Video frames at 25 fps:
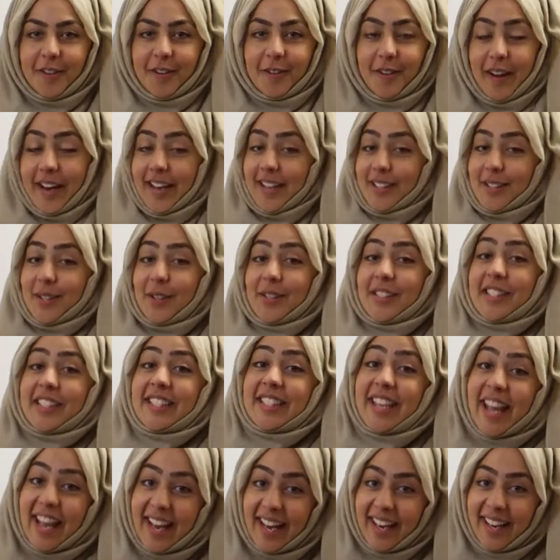Right, so
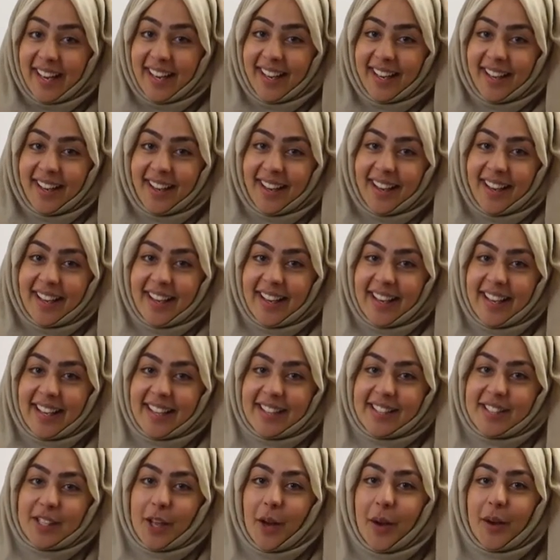today
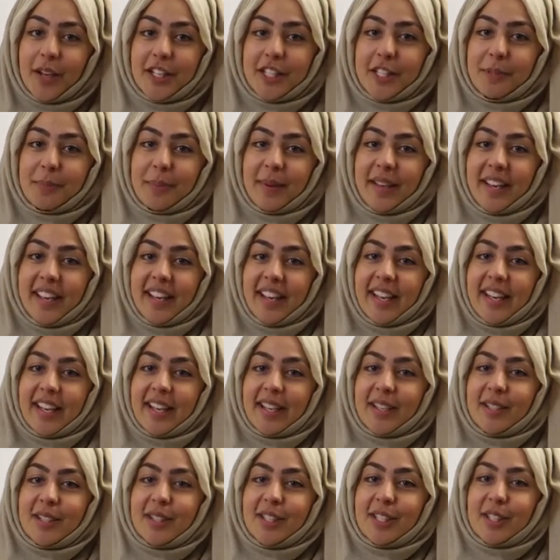is going to
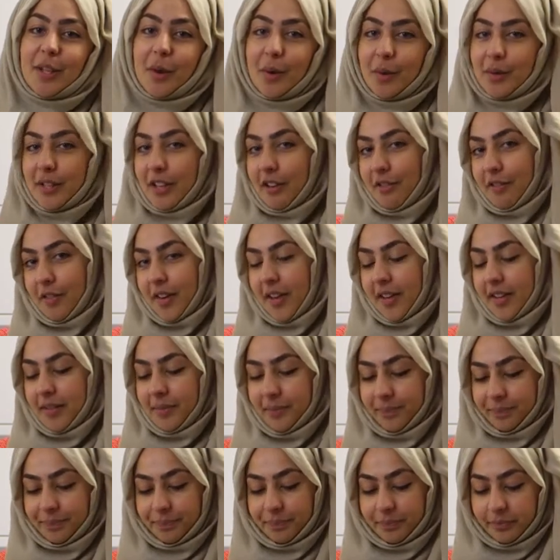be so different.